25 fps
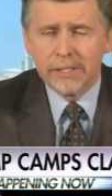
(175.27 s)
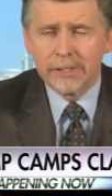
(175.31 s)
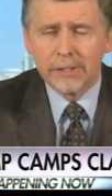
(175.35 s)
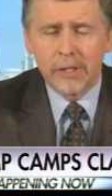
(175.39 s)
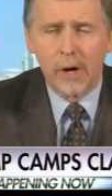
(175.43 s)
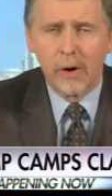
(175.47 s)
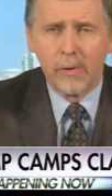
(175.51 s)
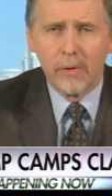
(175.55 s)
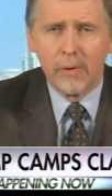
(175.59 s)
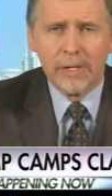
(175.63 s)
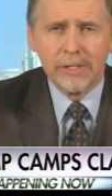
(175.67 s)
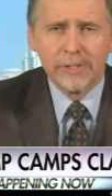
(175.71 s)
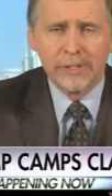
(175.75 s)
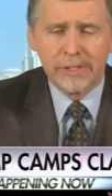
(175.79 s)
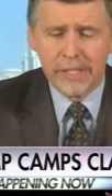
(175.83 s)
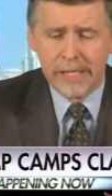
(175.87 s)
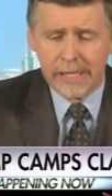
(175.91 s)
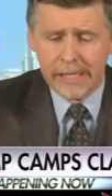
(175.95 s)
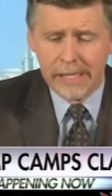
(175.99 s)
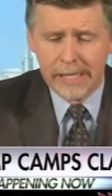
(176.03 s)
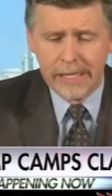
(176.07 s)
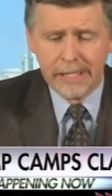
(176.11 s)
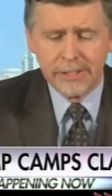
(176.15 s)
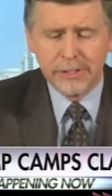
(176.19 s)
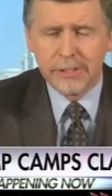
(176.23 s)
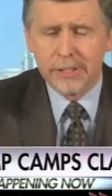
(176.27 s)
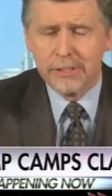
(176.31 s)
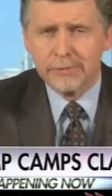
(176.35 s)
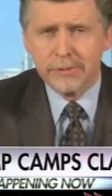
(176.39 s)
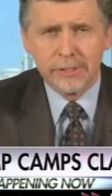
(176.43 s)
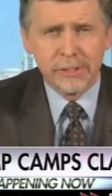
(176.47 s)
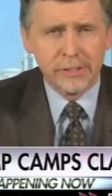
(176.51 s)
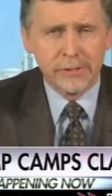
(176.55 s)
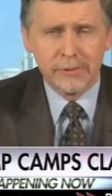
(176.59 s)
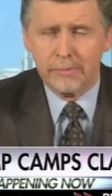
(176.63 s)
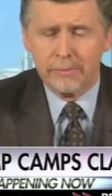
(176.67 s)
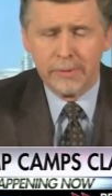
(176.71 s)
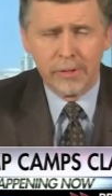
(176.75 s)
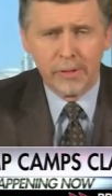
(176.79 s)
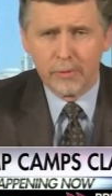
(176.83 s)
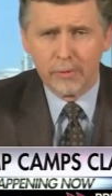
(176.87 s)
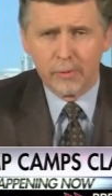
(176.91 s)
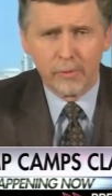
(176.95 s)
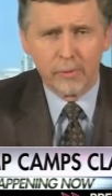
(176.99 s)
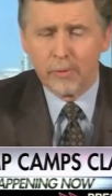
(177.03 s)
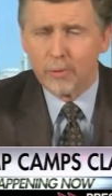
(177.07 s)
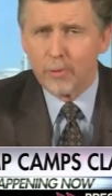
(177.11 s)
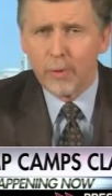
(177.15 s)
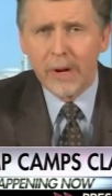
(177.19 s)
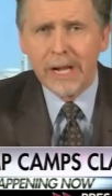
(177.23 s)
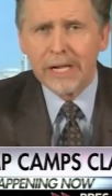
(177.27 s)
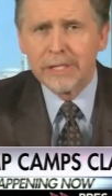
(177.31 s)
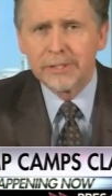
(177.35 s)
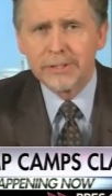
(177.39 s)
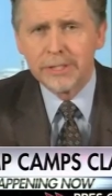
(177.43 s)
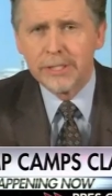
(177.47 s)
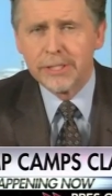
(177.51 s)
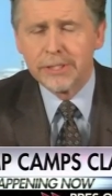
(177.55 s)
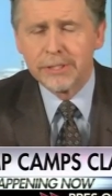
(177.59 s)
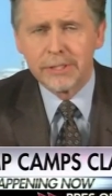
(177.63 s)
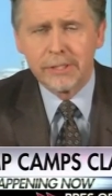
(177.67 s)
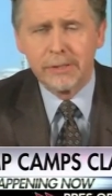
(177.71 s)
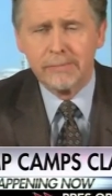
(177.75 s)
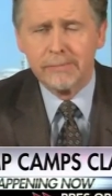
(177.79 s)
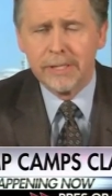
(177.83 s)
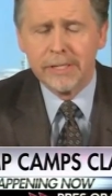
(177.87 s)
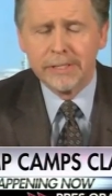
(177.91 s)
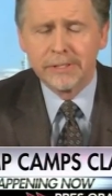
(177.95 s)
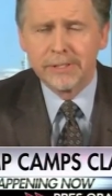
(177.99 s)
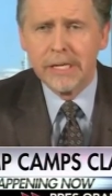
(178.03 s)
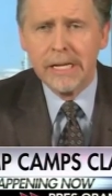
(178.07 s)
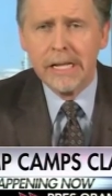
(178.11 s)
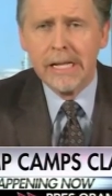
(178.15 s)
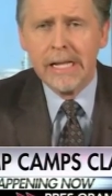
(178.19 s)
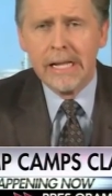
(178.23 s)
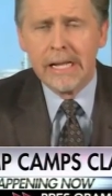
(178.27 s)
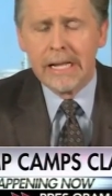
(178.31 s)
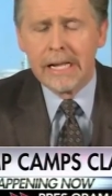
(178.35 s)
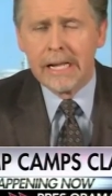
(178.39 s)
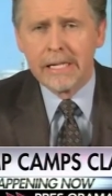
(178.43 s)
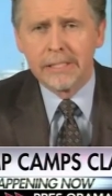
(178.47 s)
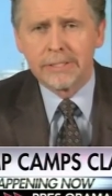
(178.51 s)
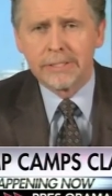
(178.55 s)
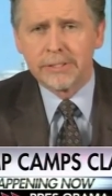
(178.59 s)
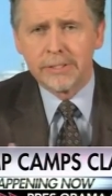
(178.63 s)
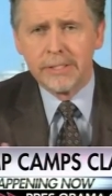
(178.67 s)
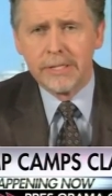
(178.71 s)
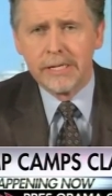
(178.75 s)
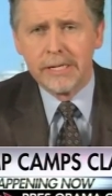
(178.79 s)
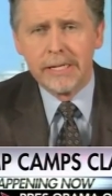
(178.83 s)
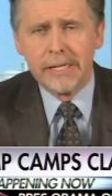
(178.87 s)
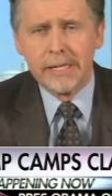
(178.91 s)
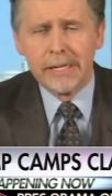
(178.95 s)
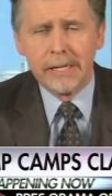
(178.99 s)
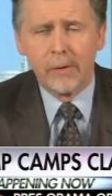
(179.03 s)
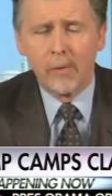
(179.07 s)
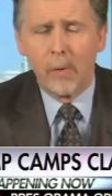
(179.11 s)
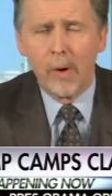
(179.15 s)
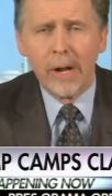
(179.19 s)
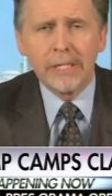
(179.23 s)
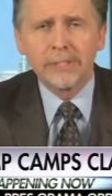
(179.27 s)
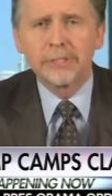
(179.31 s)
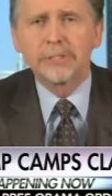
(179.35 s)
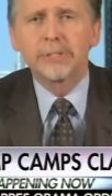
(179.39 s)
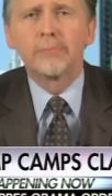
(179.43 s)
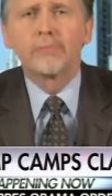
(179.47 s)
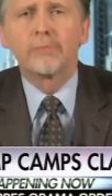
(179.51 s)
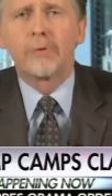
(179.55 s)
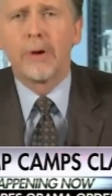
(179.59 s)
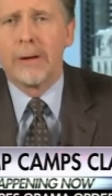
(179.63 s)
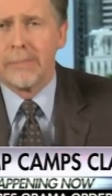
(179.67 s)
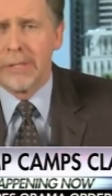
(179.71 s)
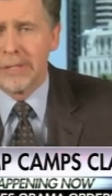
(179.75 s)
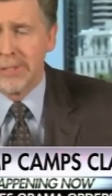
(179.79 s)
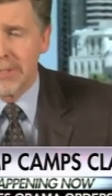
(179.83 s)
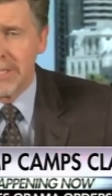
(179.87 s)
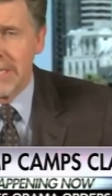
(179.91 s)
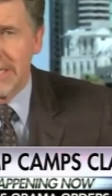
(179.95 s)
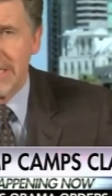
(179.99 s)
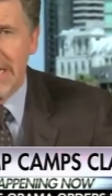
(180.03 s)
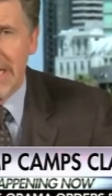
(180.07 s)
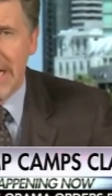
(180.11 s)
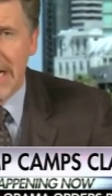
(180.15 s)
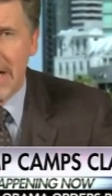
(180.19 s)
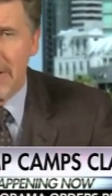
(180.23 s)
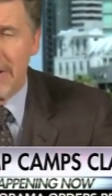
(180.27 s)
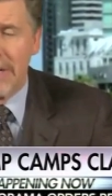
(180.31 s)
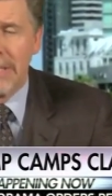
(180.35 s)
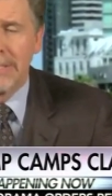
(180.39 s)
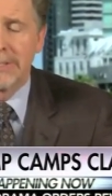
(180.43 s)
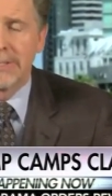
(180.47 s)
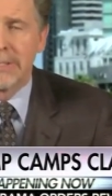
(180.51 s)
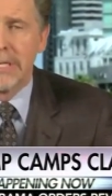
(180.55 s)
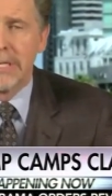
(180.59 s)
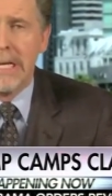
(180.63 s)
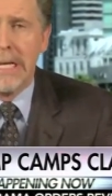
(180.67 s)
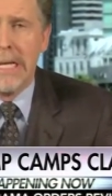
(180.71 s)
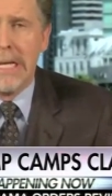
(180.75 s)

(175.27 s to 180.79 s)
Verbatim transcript: It's always the isms, the racism. It's it's the uh, white supremacy now. It's